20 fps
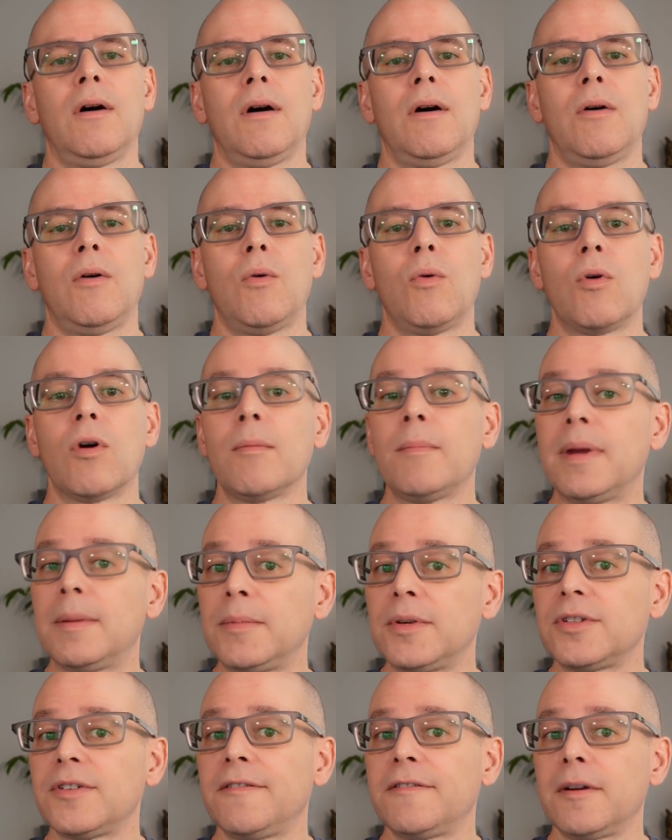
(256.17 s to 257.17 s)
or
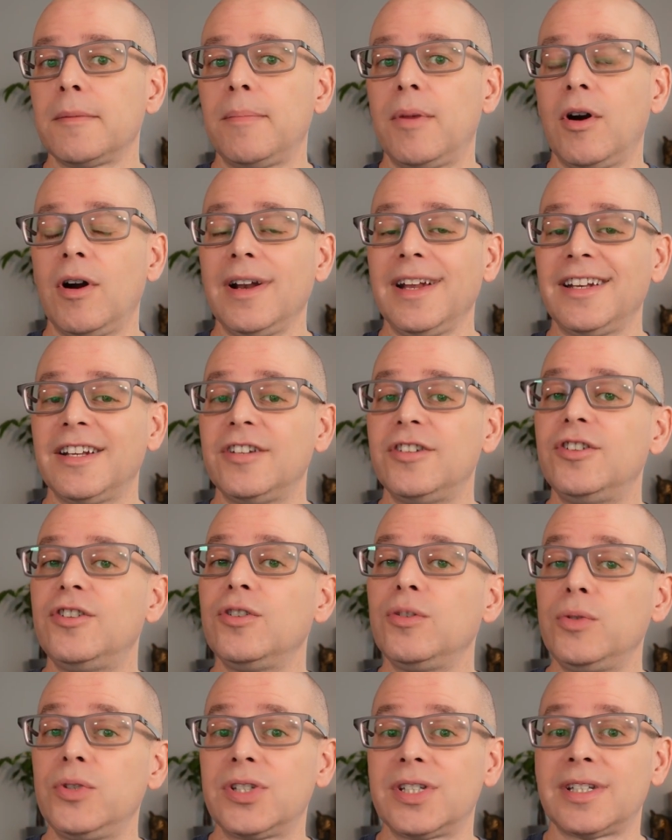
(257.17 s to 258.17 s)
members of your party to
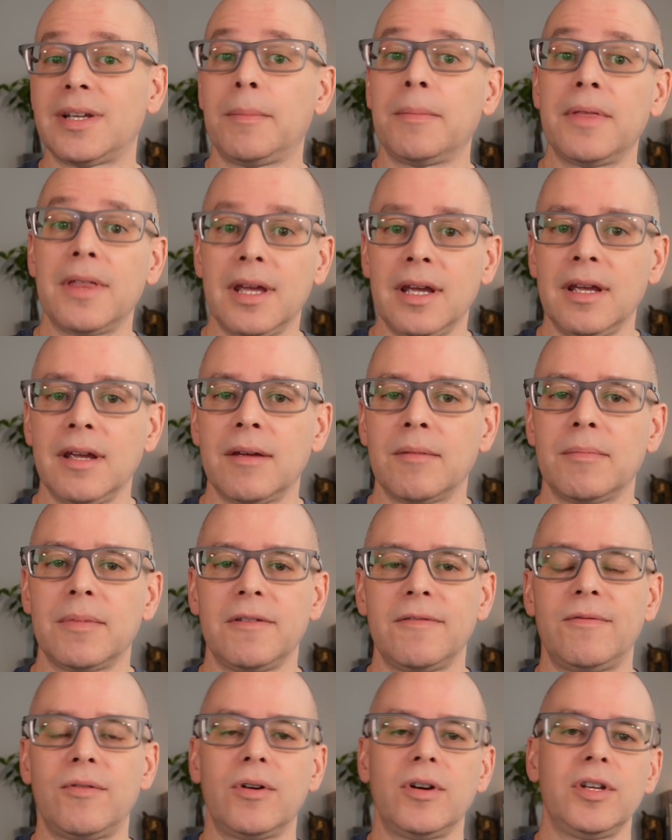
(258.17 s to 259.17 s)
do something
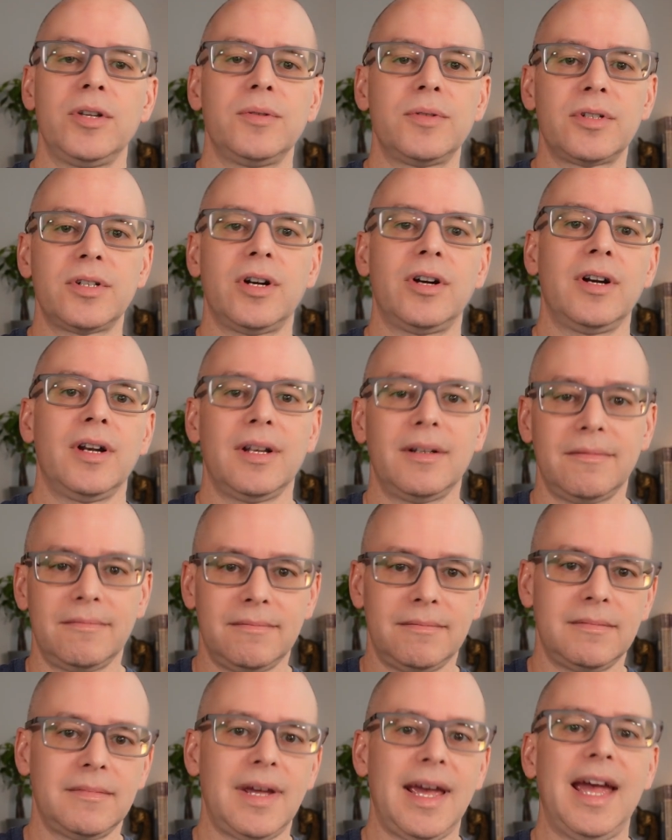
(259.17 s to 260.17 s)
before you start
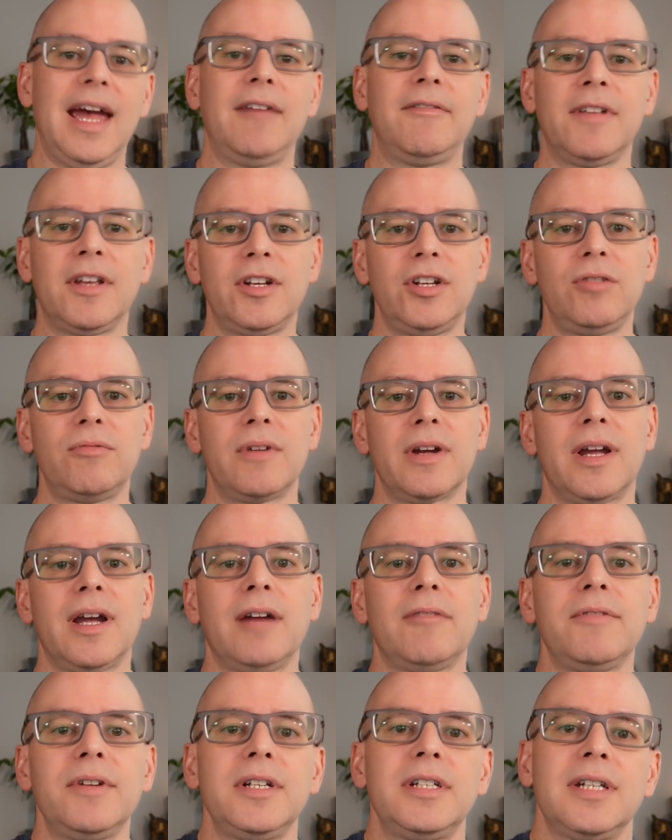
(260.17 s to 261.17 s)
having to do
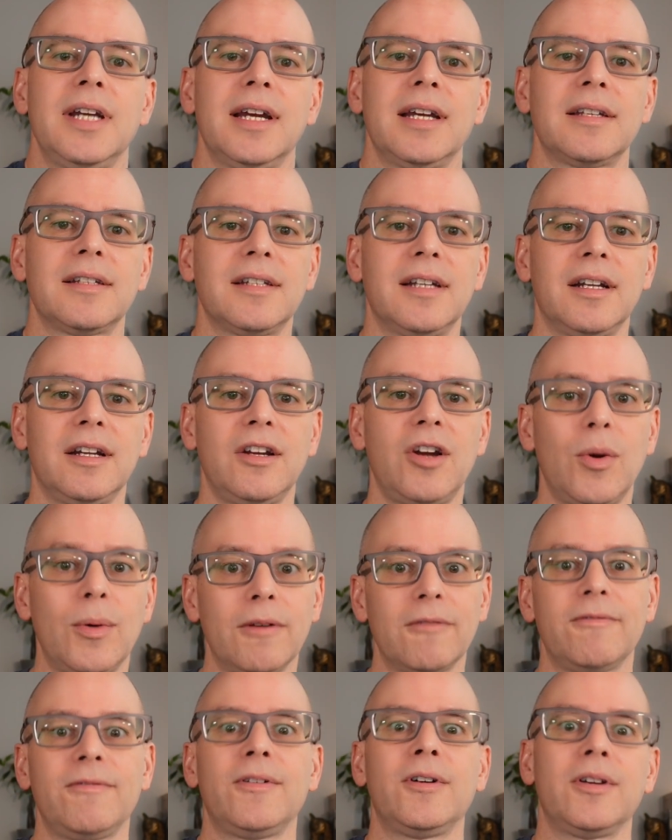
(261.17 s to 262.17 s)
recovery checks and then going
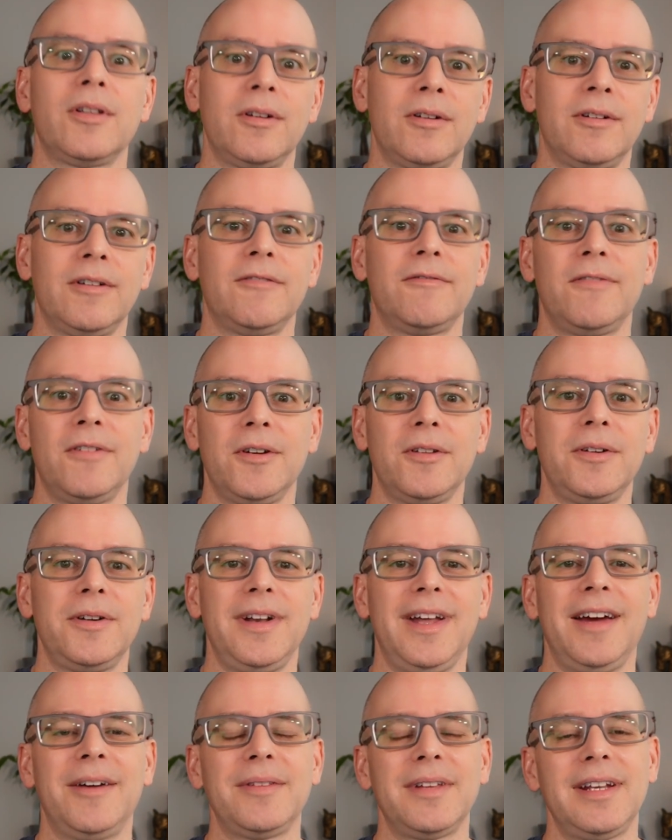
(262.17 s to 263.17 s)
further and further
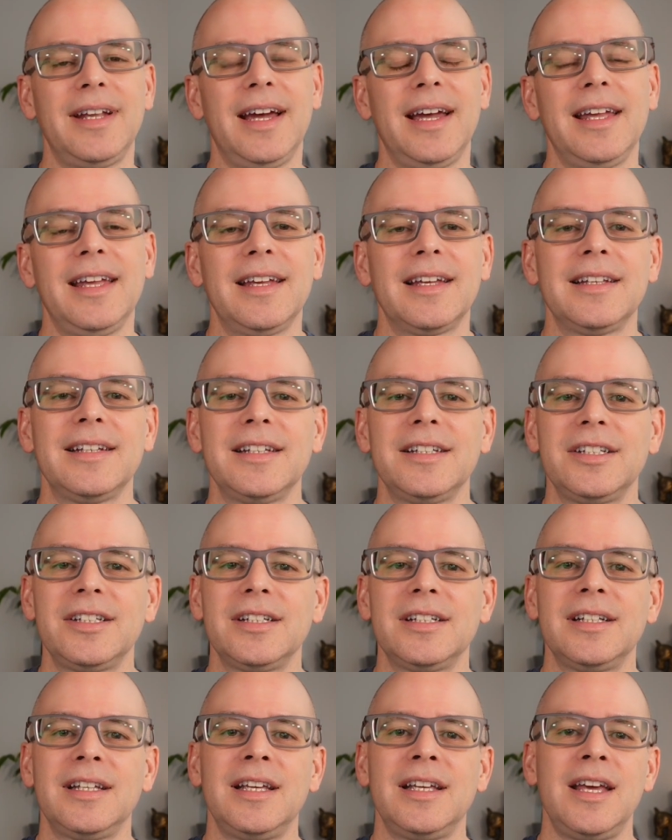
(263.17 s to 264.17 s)
down the dying
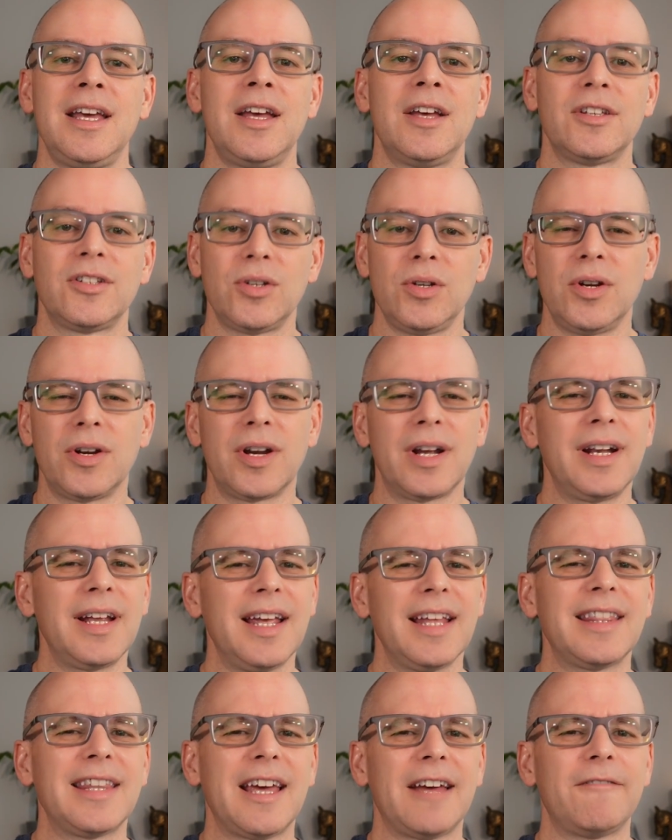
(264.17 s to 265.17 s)
condition. So you're going to
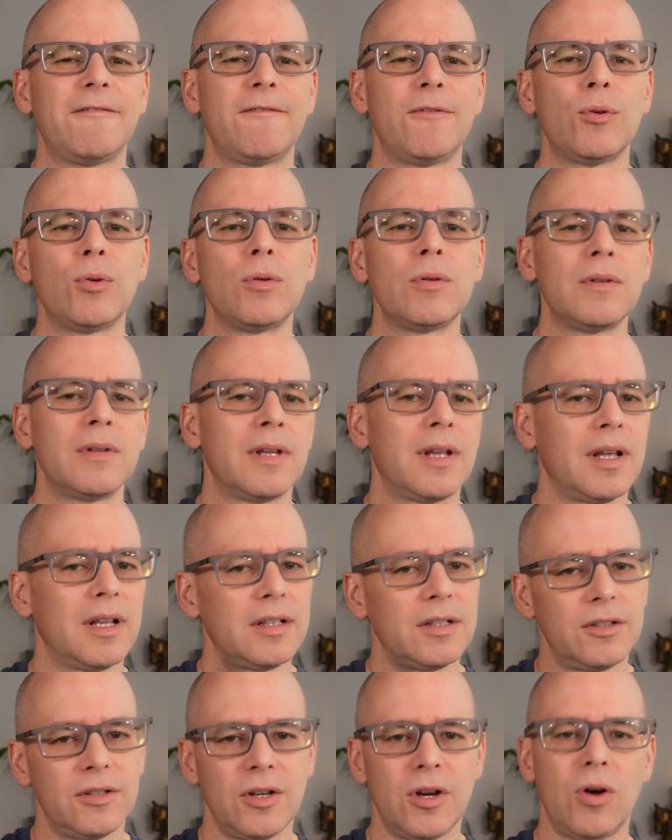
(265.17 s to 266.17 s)
get that full,
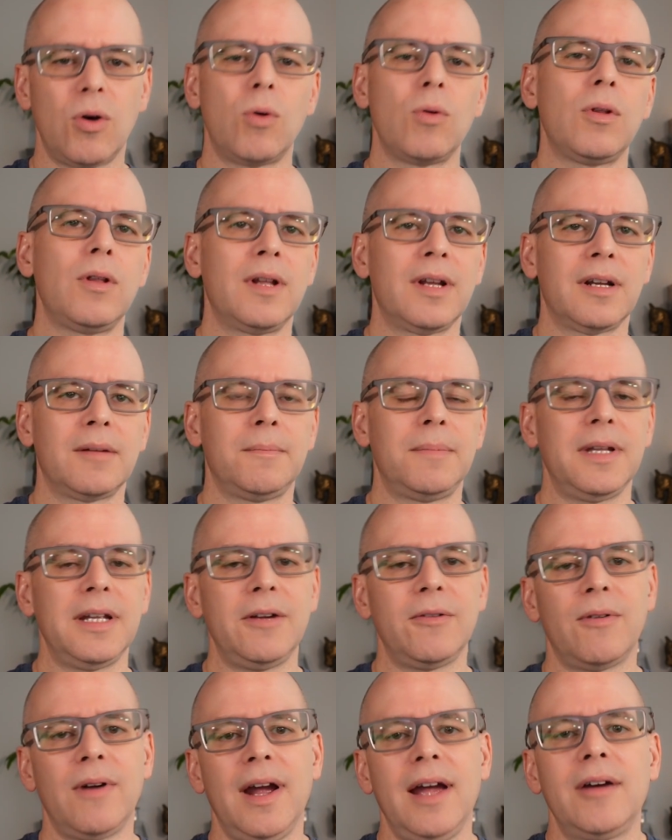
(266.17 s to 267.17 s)
total and complete
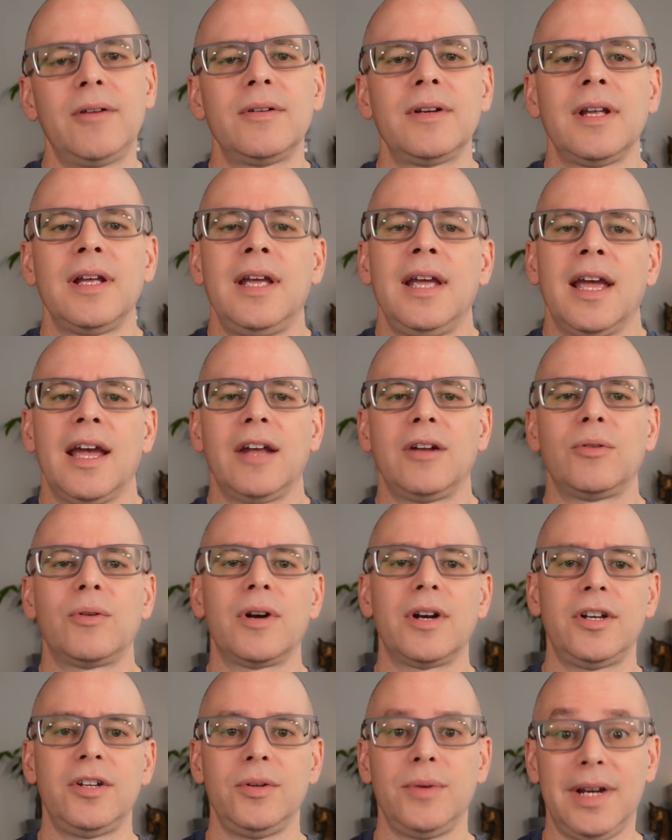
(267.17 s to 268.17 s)
round in order
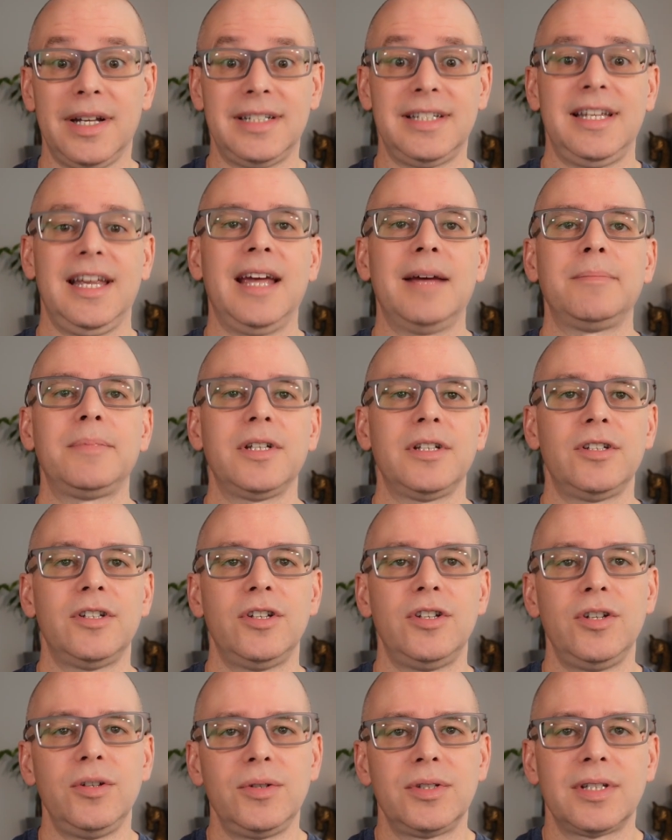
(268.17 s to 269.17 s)
to attempt to
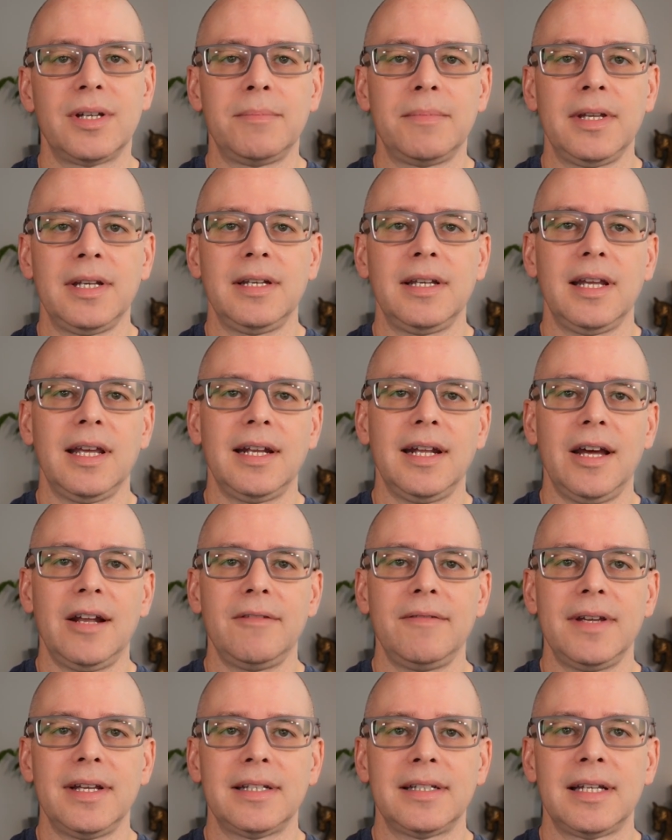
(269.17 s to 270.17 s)
do something to get out of
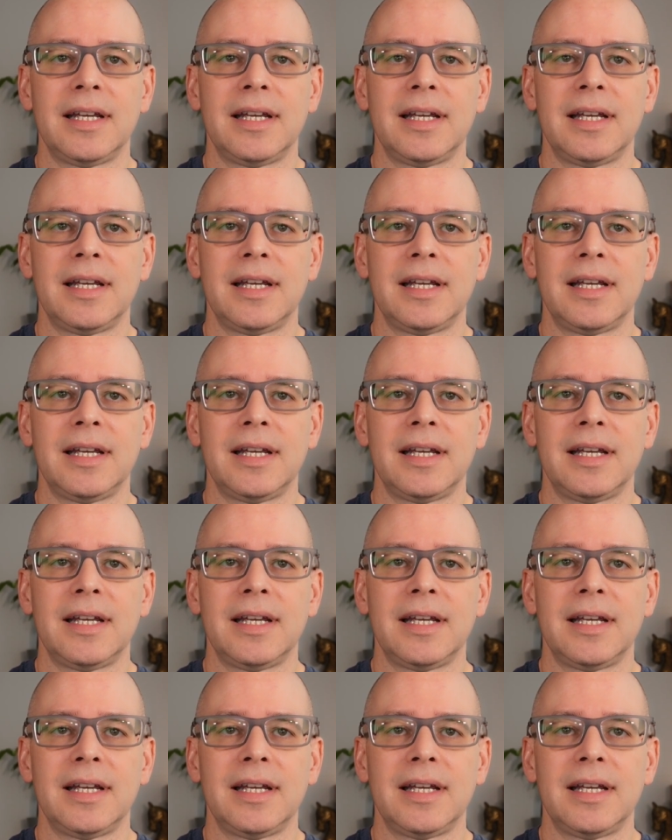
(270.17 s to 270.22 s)
it.